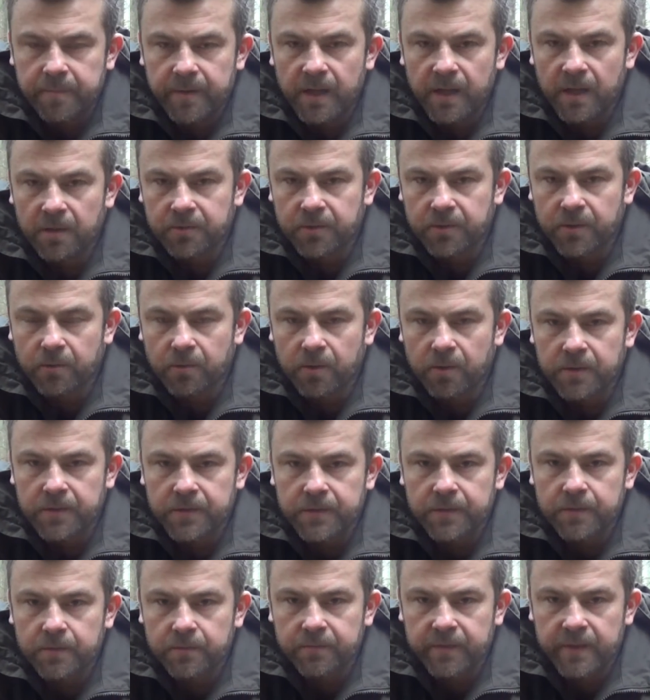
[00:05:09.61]

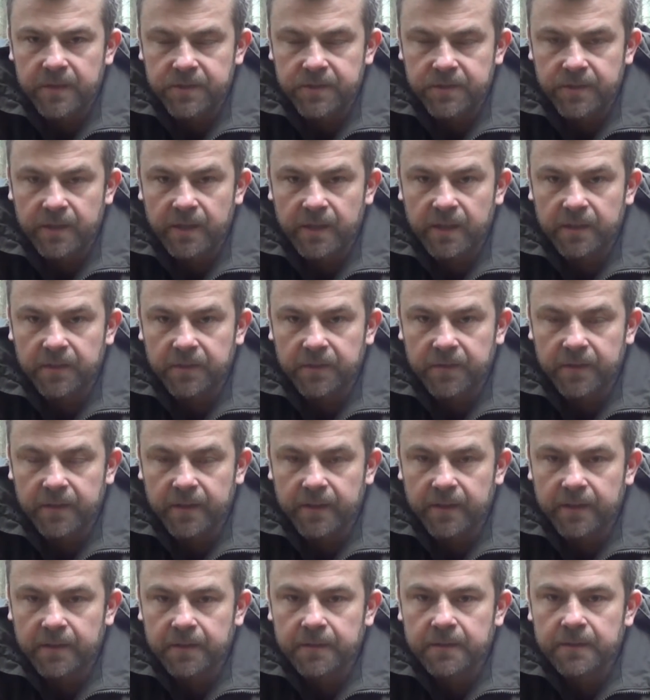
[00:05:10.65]
outdoors, fishing,
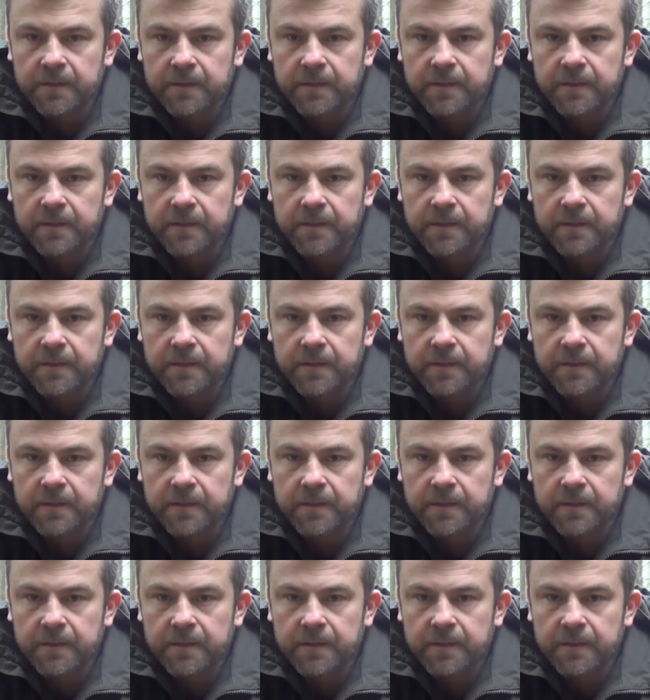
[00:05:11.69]
hunting,